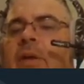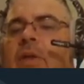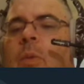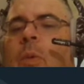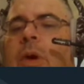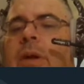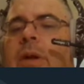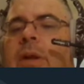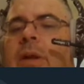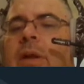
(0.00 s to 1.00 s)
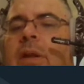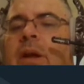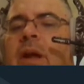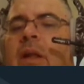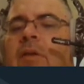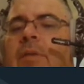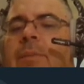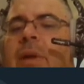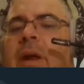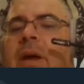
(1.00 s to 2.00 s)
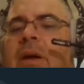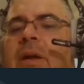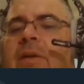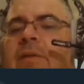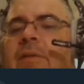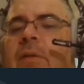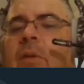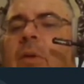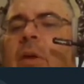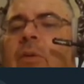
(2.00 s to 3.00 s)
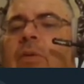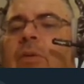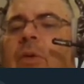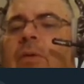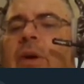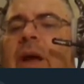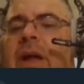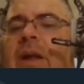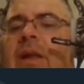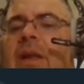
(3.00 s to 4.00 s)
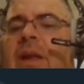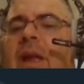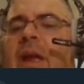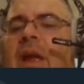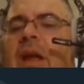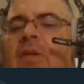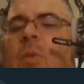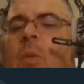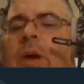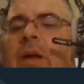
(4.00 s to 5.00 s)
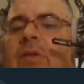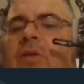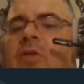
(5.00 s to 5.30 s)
The one, the color of blood, flew closer overhead, its wings